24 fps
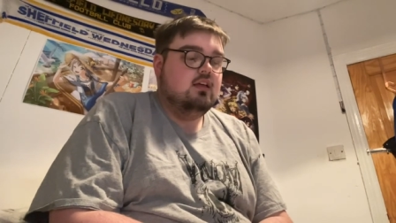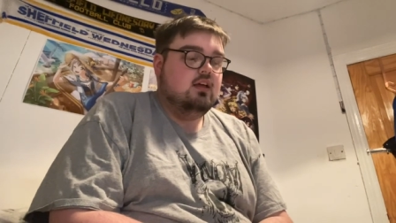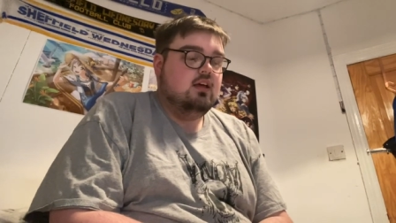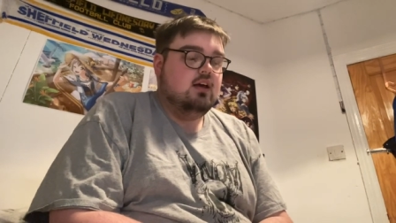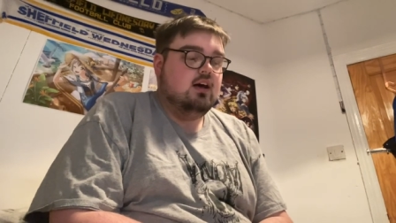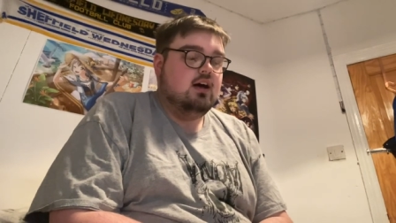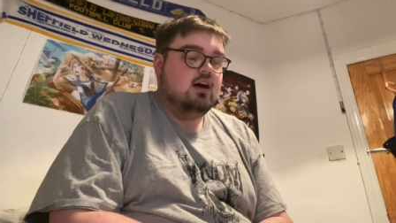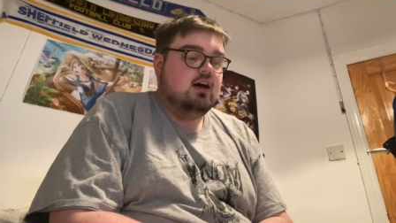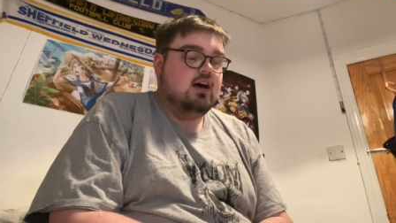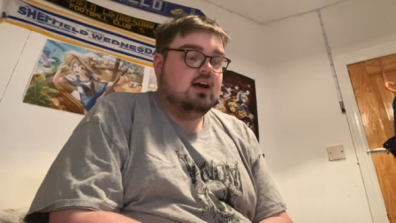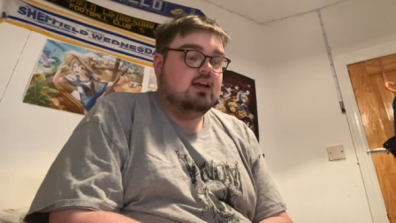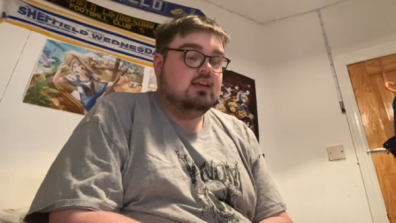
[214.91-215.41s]

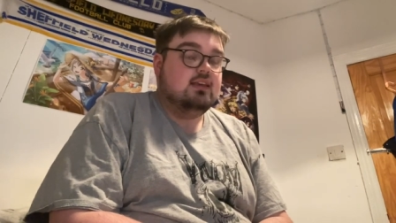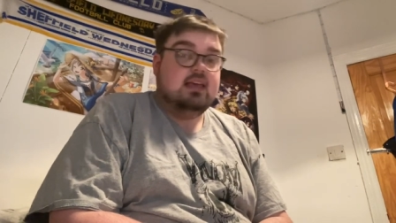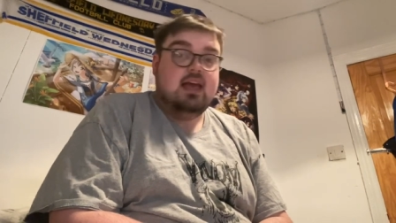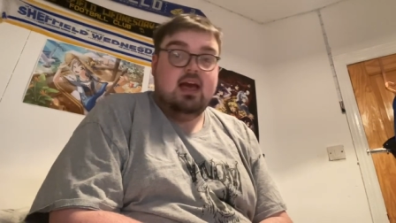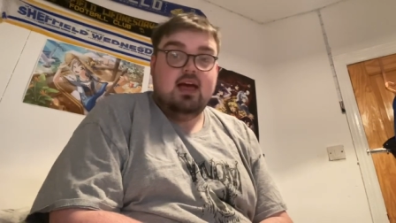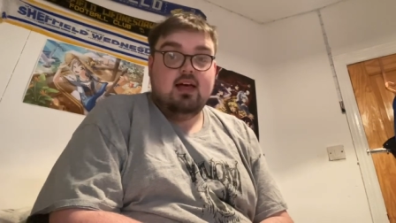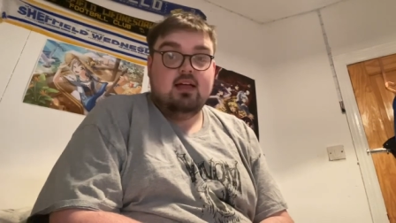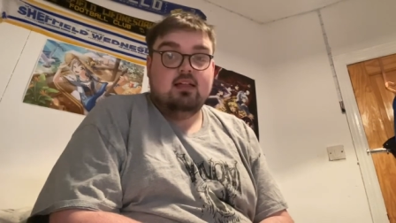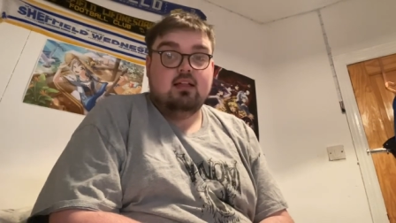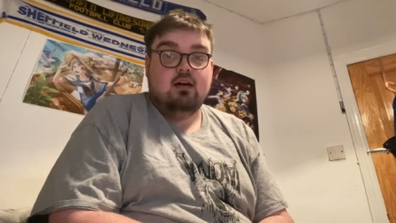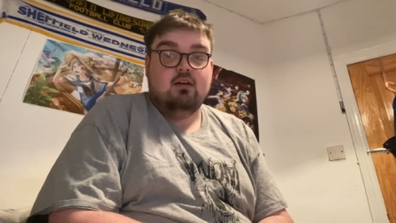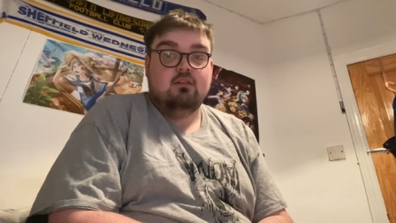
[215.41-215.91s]
uh,
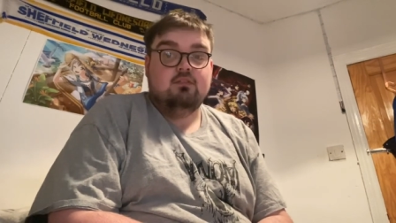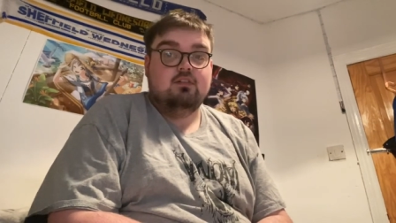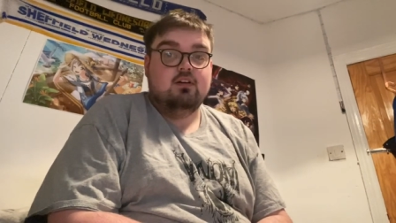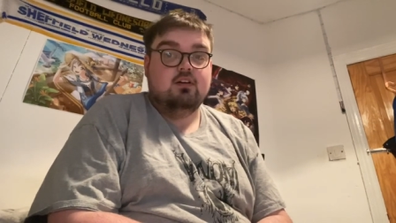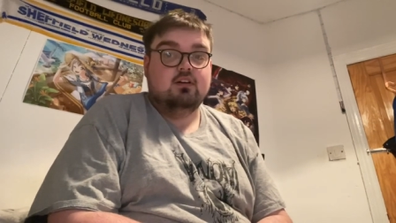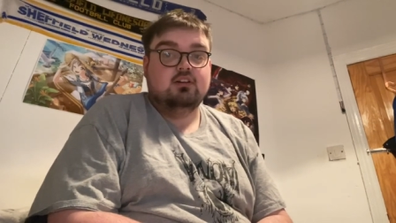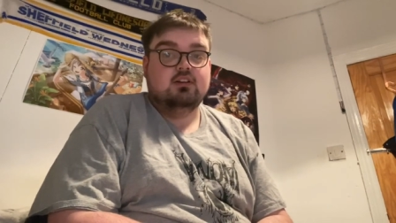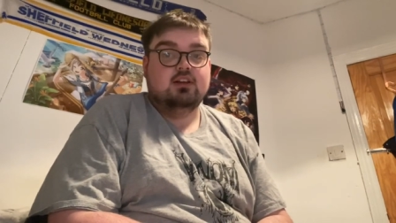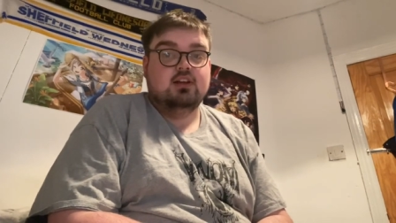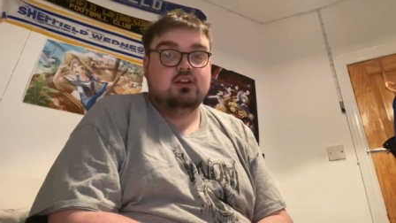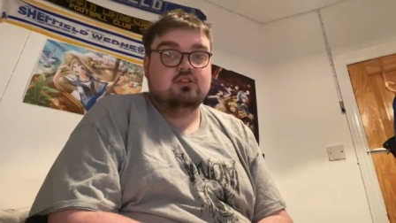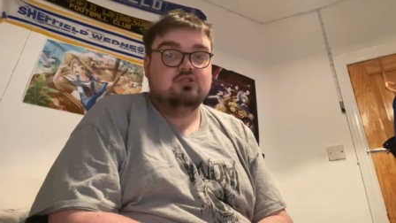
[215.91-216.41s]
yeah, I
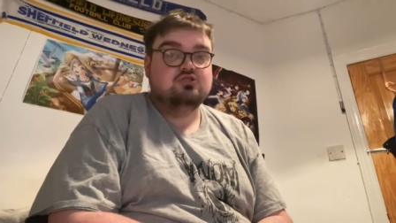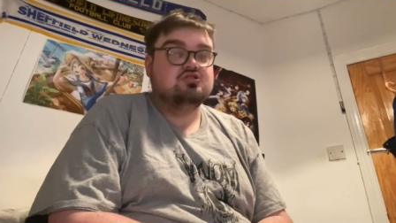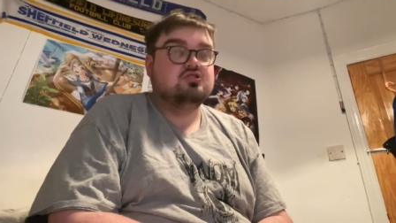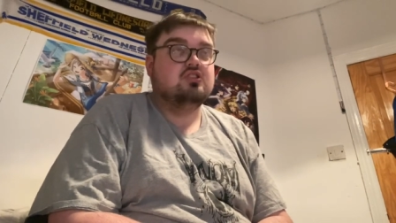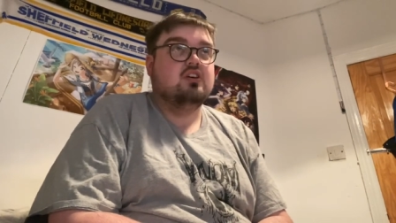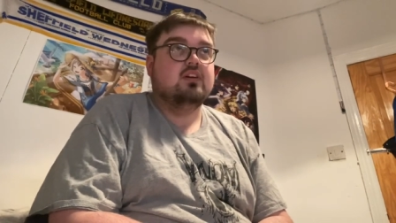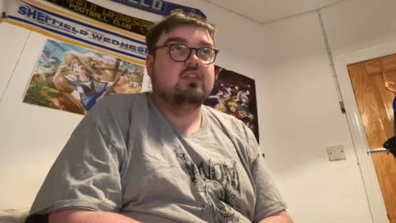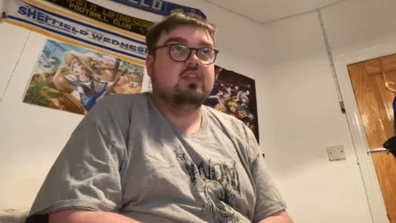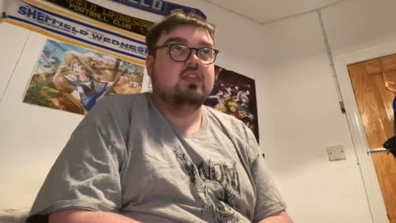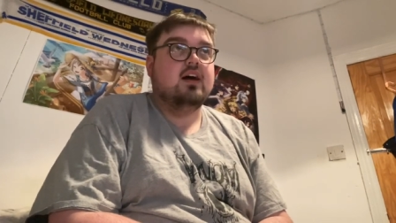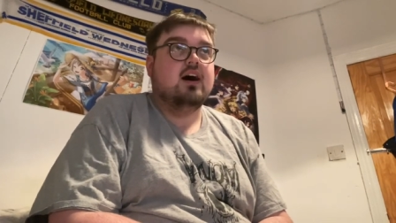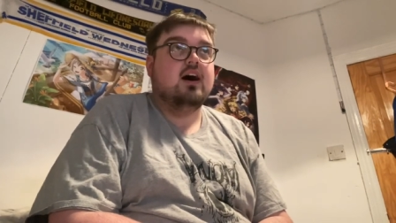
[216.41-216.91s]
thoroughly
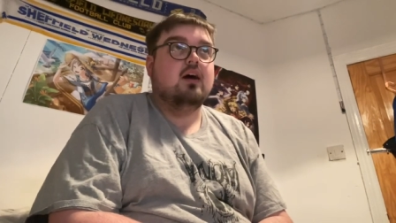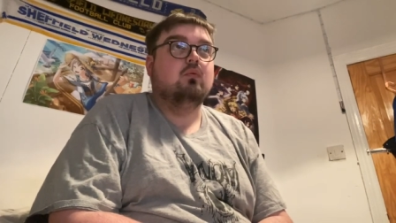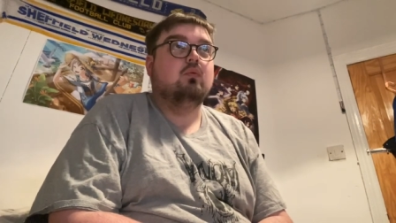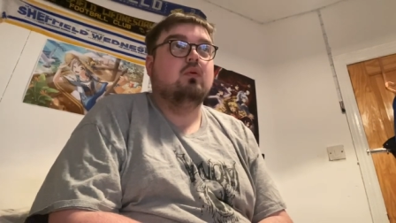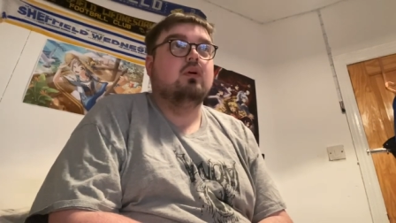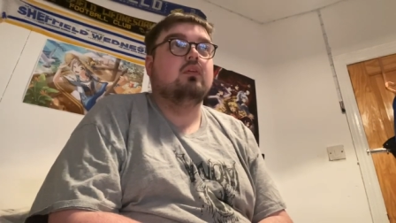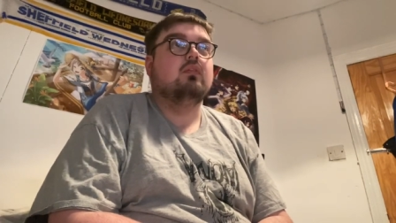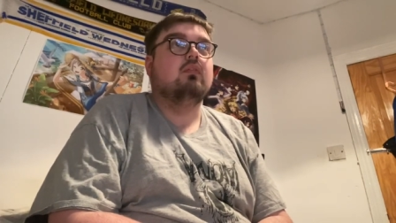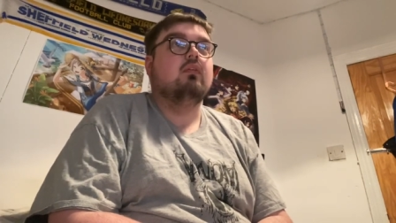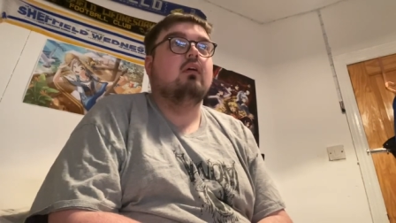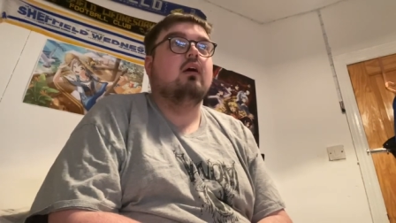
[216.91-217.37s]
enjoyed that one.